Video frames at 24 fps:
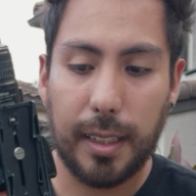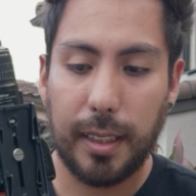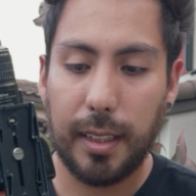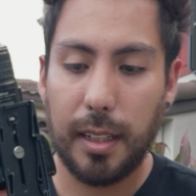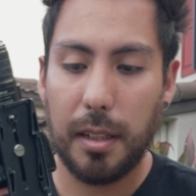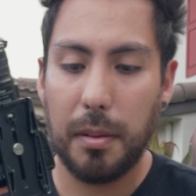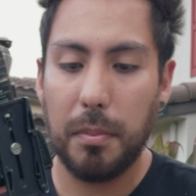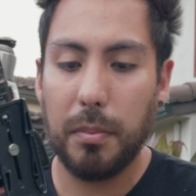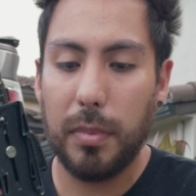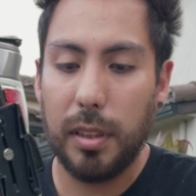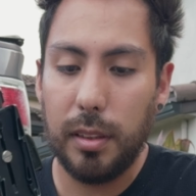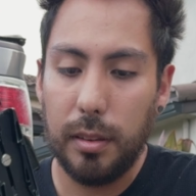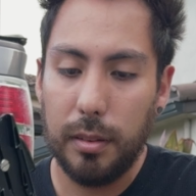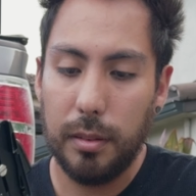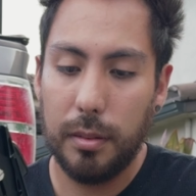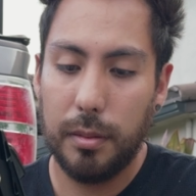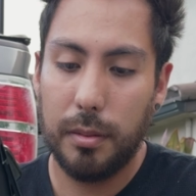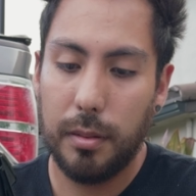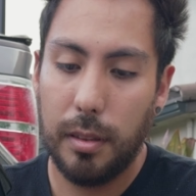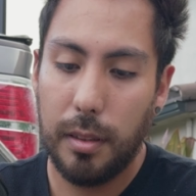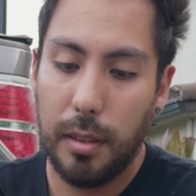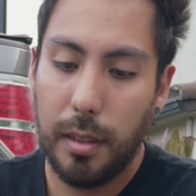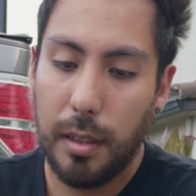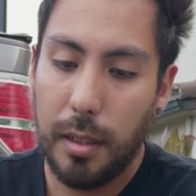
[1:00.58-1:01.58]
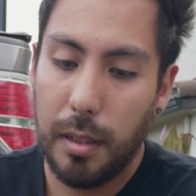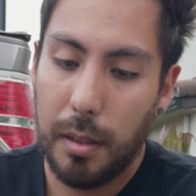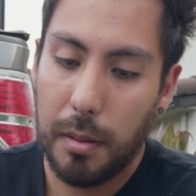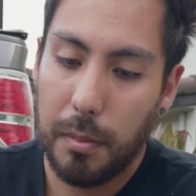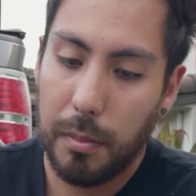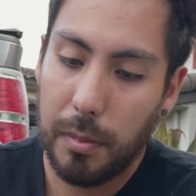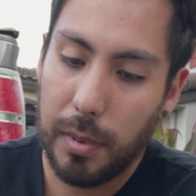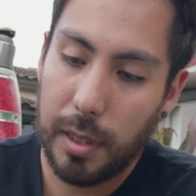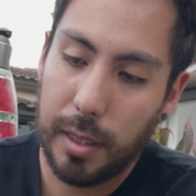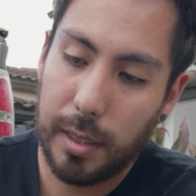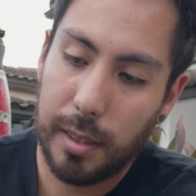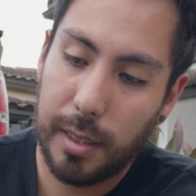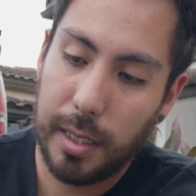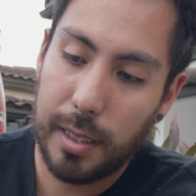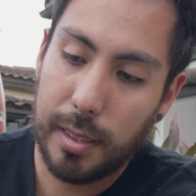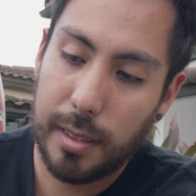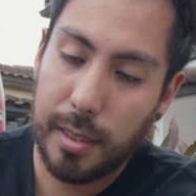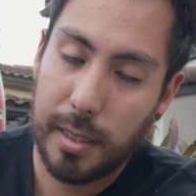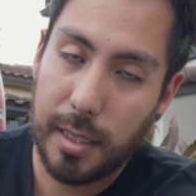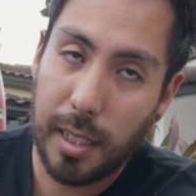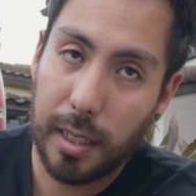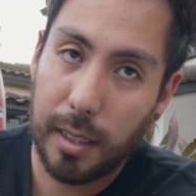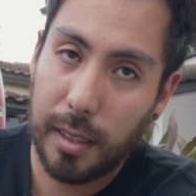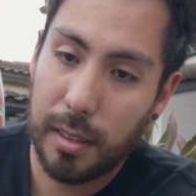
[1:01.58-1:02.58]
a gimbal, but let's
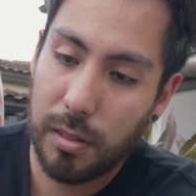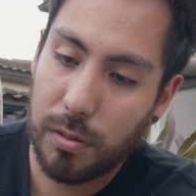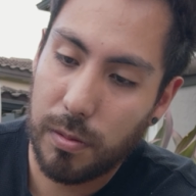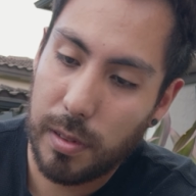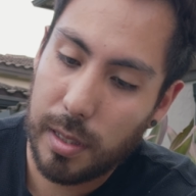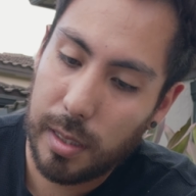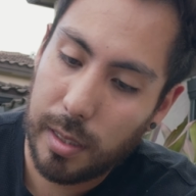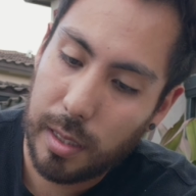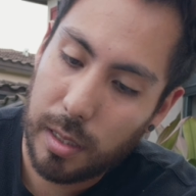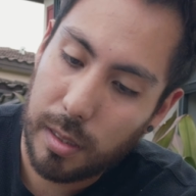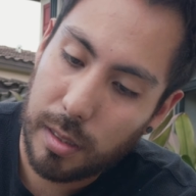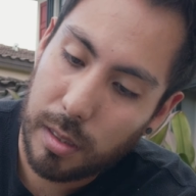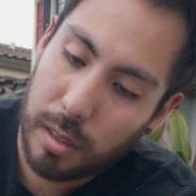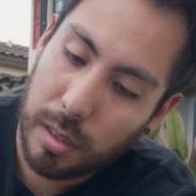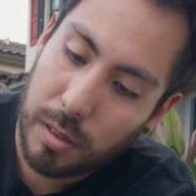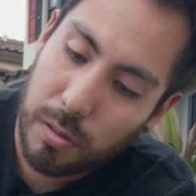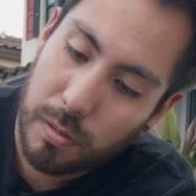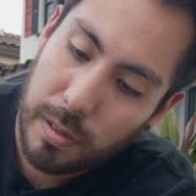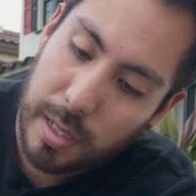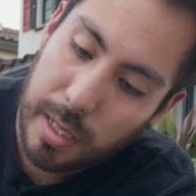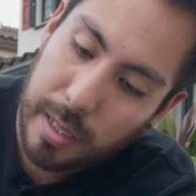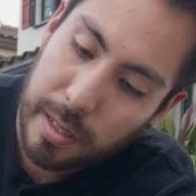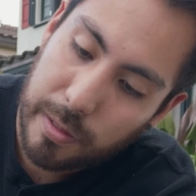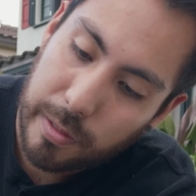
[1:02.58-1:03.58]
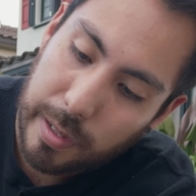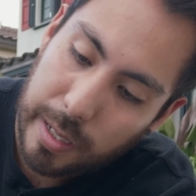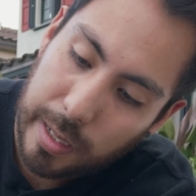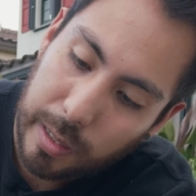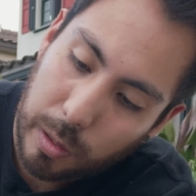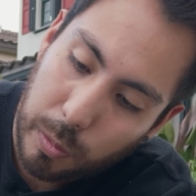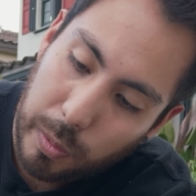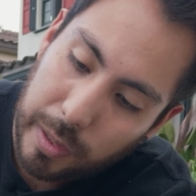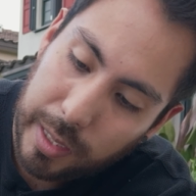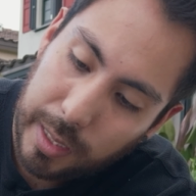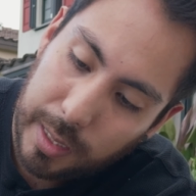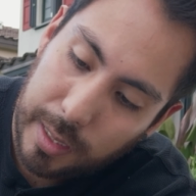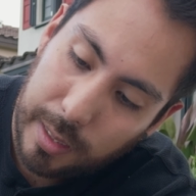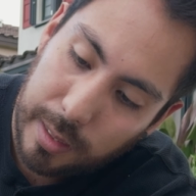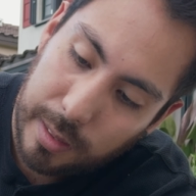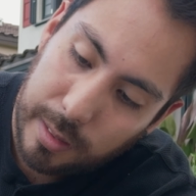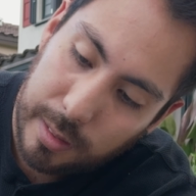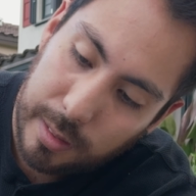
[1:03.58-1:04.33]
check it really quick.